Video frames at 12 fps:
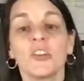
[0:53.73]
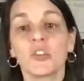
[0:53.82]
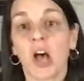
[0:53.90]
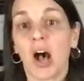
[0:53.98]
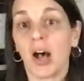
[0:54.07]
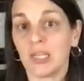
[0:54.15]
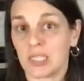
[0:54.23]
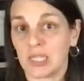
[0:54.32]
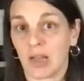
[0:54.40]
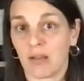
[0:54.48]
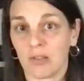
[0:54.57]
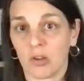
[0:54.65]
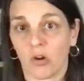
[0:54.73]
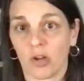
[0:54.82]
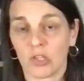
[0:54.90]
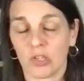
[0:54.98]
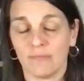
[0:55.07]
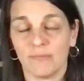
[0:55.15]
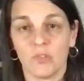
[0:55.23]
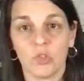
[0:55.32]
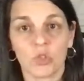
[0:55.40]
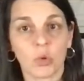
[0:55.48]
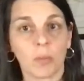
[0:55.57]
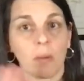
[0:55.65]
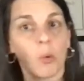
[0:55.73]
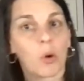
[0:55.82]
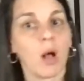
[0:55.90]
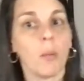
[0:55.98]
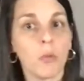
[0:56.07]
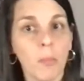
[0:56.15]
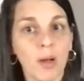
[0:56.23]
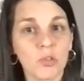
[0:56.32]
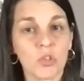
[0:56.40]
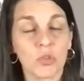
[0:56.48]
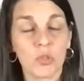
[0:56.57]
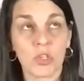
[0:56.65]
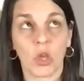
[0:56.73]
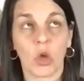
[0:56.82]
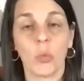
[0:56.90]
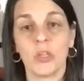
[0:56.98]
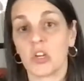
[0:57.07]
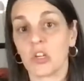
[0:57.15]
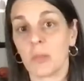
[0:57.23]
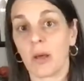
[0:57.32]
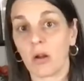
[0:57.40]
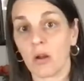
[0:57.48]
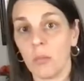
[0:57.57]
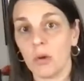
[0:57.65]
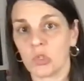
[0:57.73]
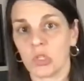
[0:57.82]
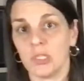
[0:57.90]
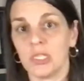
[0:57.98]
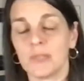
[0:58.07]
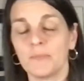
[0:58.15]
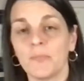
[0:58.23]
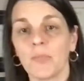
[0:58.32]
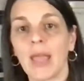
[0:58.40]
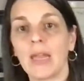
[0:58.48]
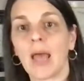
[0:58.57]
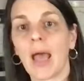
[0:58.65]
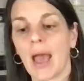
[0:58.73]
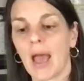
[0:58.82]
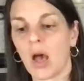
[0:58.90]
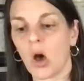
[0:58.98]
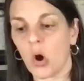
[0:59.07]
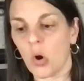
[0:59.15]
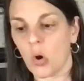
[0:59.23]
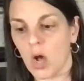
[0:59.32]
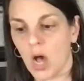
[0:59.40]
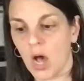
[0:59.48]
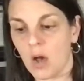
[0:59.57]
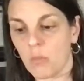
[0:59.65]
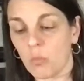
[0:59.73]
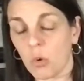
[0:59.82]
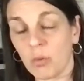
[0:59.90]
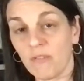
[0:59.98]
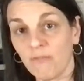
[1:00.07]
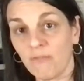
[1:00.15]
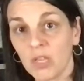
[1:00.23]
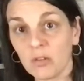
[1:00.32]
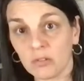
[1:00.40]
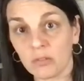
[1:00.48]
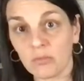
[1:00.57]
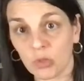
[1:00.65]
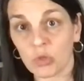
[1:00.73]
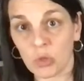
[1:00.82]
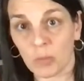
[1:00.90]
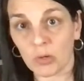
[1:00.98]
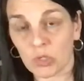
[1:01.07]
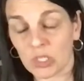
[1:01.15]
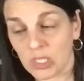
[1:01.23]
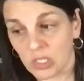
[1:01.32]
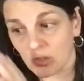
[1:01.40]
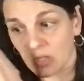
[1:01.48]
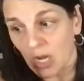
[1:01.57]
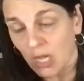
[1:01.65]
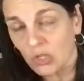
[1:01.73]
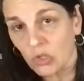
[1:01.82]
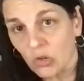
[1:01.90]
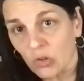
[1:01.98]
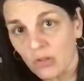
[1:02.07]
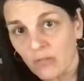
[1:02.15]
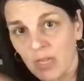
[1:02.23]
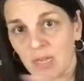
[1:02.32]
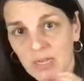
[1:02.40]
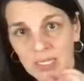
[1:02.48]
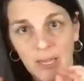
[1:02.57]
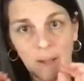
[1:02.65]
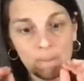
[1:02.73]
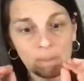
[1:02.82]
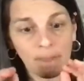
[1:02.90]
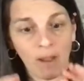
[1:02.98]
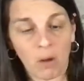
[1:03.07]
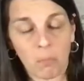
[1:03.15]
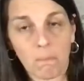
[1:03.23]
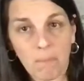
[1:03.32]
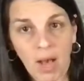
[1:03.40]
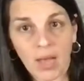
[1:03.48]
There's hostile aggression. So remember a couple modules ago, we talked about our emotions and how when we feel those emotions, there's an external event, our